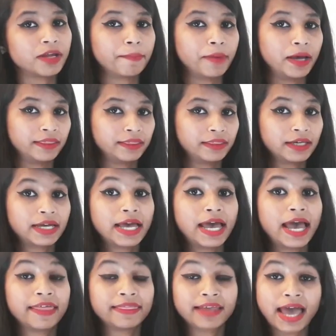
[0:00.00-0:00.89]
month.
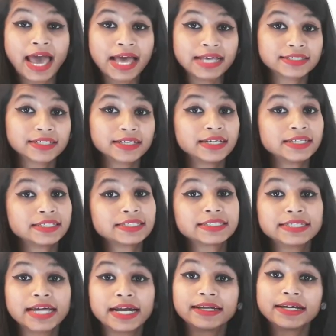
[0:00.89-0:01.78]
And the answer is,
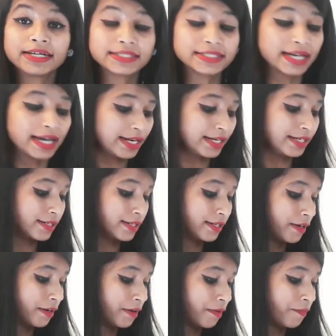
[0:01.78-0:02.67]
set aside.
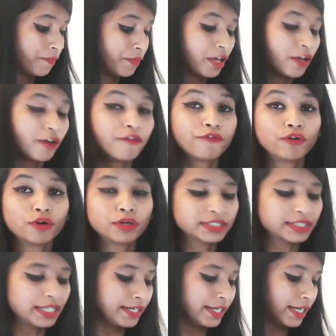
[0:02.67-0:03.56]

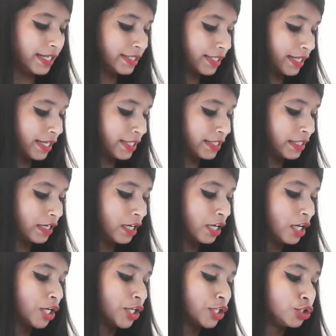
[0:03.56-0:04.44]
Fourth sentence is,
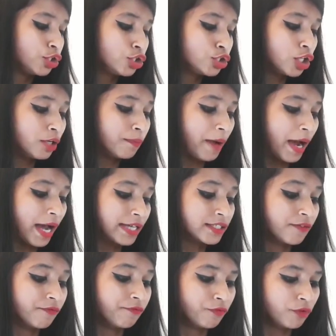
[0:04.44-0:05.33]
you should buy
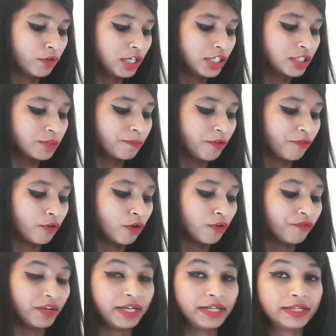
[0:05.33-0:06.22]
some woolens before
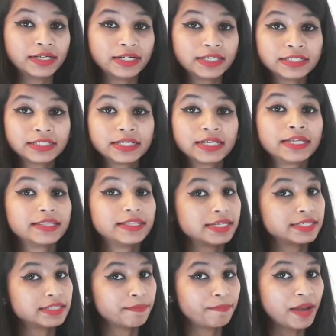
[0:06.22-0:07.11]
winters
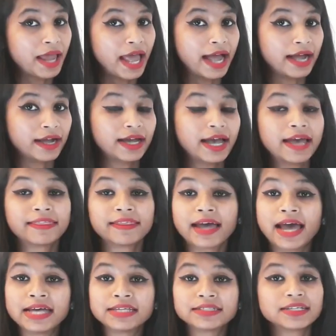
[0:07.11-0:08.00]
there's a blank, and the
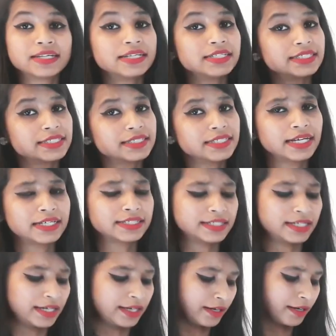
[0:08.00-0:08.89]
answer is
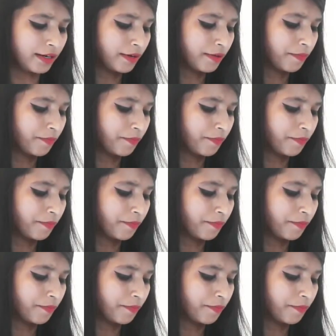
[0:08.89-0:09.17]
sets in.